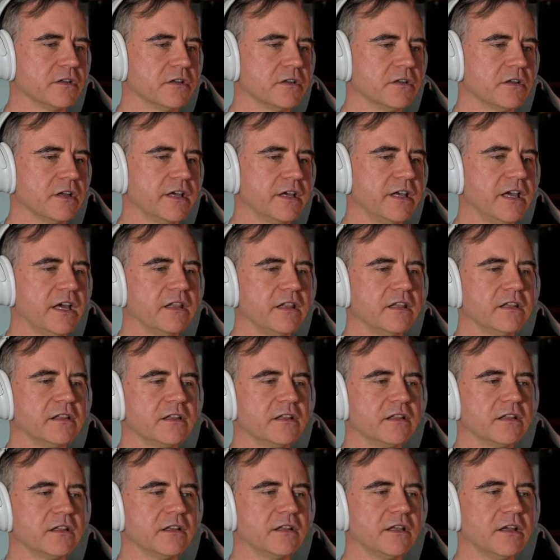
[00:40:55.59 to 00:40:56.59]
Again,
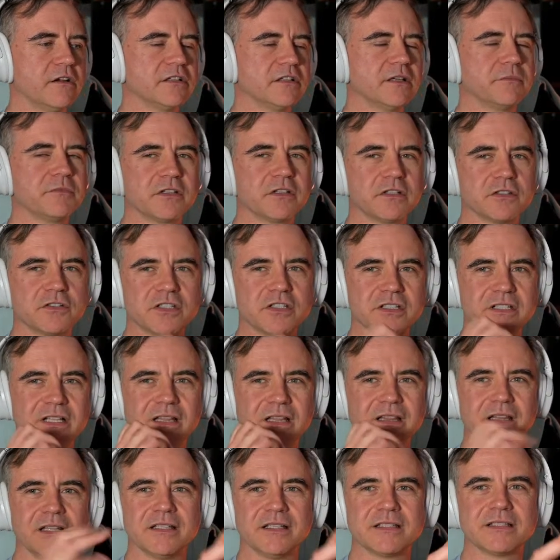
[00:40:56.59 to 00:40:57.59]
the error subject is just a
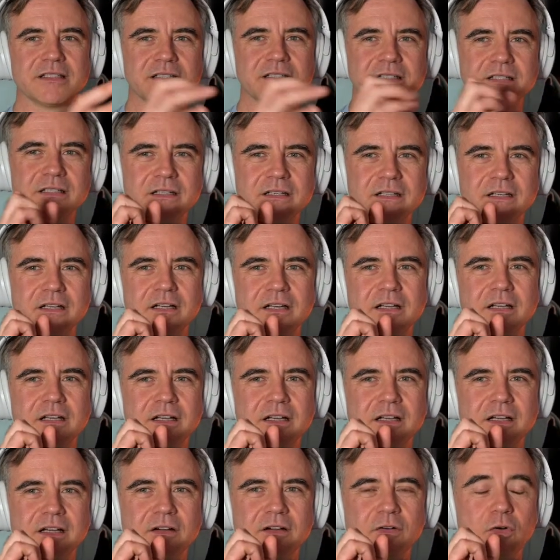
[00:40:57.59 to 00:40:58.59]
list,
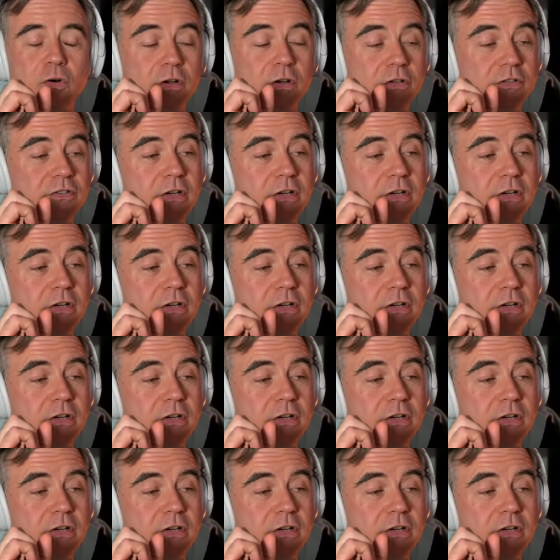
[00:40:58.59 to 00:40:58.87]
or sorry,